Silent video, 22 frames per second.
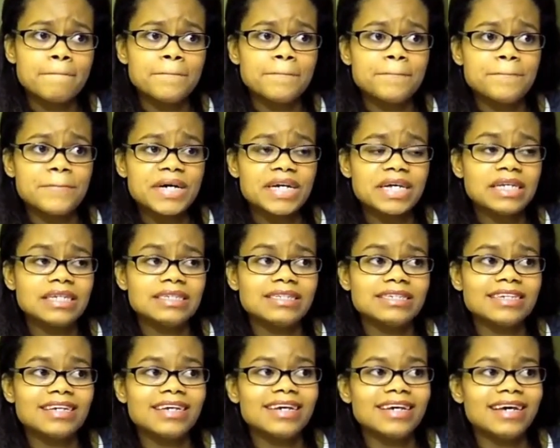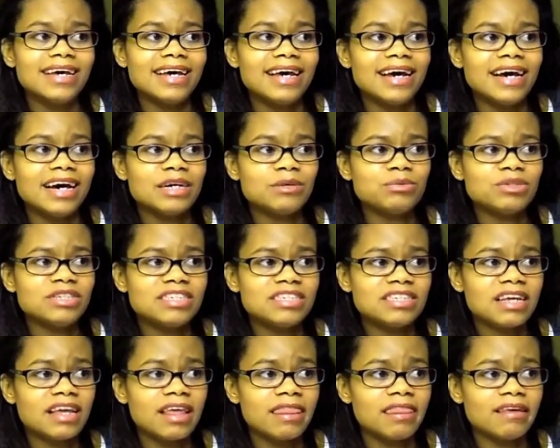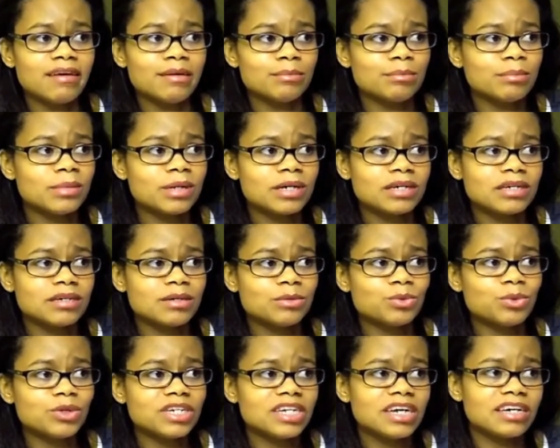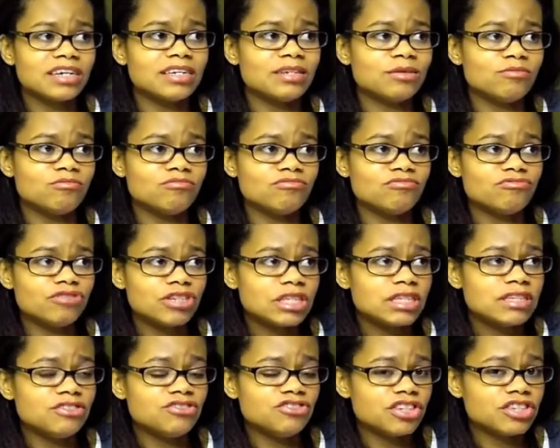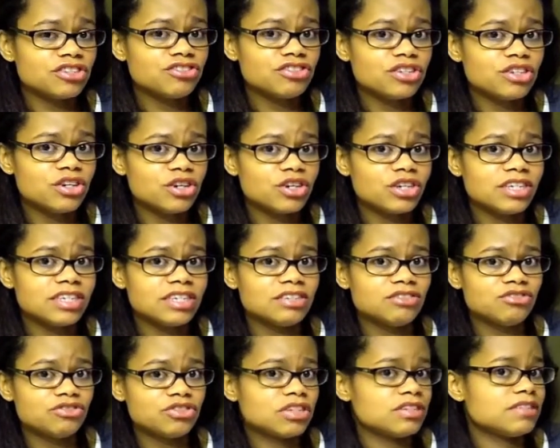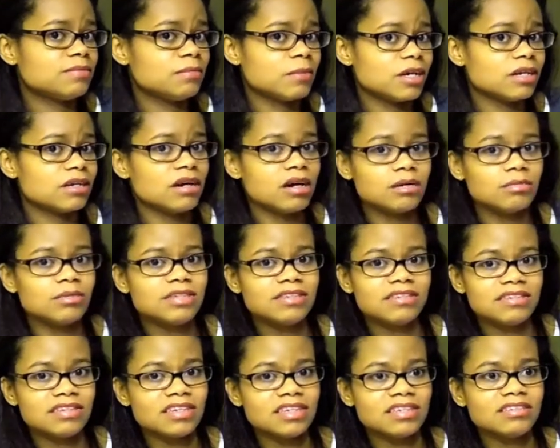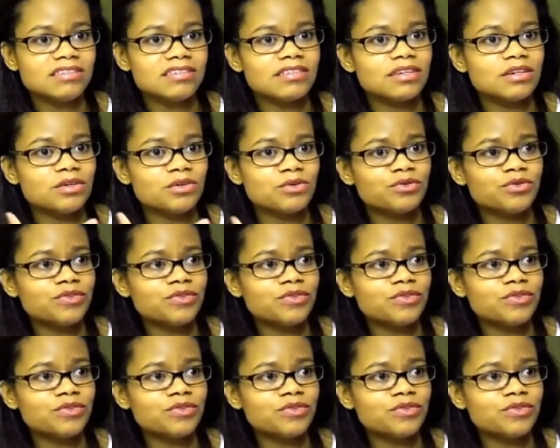but I would say that what I really judge it on is just my common sense of